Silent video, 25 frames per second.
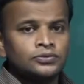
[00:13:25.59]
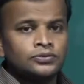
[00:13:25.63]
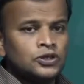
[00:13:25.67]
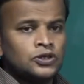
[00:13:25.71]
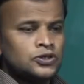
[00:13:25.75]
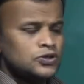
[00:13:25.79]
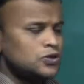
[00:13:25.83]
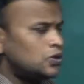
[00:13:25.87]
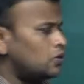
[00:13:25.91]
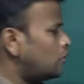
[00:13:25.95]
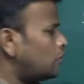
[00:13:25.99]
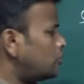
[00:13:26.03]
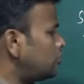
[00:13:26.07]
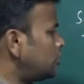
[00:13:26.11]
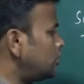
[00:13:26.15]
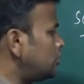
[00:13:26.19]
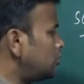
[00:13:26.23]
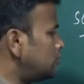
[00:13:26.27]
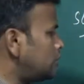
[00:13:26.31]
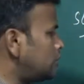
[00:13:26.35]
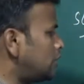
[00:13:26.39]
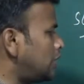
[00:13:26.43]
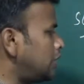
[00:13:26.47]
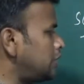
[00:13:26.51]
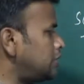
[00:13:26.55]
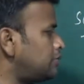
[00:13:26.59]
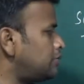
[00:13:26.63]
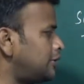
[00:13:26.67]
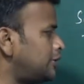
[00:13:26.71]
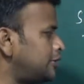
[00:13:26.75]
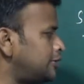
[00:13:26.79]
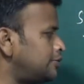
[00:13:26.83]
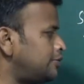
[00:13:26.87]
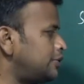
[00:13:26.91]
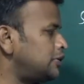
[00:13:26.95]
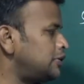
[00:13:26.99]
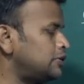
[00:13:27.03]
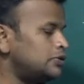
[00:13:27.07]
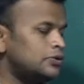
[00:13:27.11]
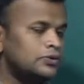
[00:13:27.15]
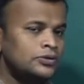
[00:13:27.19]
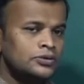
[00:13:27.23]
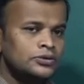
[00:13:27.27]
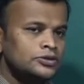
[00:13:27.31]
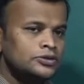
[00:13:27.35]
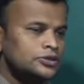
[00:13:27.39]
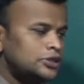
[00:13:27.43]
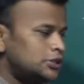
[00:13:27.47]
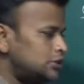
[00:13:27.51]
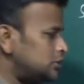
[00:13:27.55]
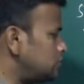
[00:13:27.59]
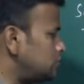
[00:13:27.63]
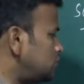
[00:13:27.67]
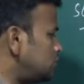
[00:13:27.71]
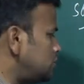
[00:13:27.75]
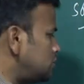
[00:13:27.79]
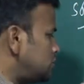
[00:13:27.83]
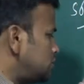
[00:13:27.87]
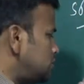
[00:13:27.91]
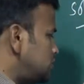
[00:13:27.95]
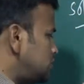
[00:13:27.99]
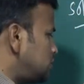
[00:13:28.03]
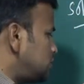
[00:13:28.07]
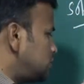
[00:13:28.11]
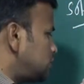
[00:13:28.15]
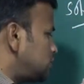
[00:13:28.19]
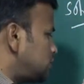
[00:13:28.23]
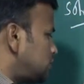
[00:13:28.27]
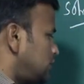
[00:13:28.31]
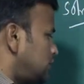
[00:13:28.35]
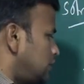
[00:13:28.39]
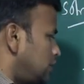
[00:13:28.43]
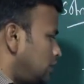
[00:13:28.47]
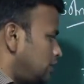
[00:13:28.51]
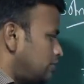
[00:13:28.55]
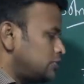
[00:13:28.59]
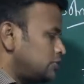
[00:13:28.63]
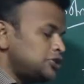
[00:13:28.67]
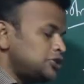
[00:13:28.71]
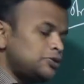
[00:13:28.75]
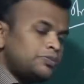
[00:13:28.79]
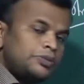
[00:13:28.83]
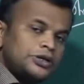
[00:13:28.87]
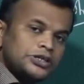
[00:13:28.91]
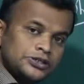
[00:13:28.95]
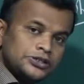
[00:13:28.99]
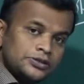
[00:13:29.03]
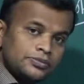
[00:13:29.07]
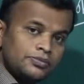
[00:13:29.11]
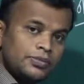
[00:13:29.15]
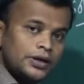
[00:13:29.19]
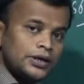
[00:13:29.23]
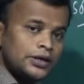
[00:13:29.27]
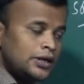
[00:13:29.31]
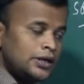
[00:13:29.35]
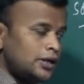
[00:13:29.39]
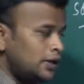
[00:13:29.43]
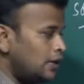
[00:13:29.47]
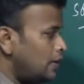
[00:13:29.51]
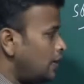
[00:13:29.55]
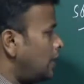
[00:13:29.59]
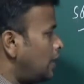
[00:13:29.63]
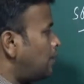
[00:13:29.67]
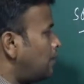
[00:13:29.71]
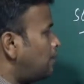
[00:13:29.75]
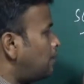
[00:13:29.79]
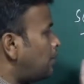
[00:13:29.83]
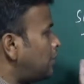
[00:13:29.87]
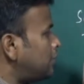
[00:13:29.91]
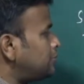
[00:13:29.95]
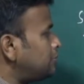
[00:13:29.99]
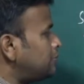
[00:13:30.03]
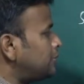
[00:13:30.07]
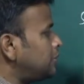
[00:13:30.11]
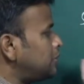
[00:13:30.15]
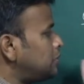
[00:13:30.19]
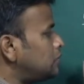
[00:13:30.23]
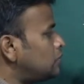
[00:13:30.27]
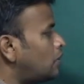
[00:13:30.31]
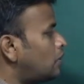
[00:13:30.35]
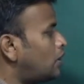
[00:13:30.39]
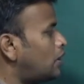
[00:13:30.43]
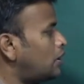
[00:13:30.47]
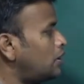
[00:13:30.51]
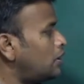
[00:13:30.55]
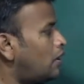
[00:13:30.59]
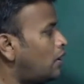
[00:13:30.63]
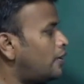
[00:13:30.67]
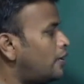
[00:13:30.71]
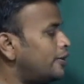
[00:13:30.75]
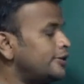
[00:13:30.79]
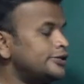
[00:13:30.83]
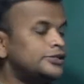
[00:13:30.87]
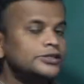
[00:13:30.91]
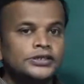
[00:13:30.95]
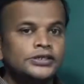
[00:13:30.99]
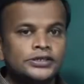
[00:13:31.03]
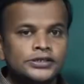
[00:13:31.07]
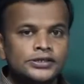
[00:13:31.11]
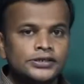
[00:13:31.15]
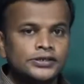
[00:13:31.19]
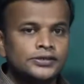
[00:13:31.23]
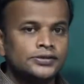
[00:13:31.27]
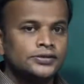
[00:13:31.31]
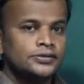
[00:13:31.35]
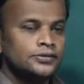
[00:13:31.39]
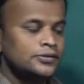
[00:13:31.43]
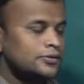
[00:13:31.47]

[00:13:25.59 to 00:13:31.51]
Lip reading: So no need to write multiply 2. Just we see the multiply symbol. Multiply 2 on all sides.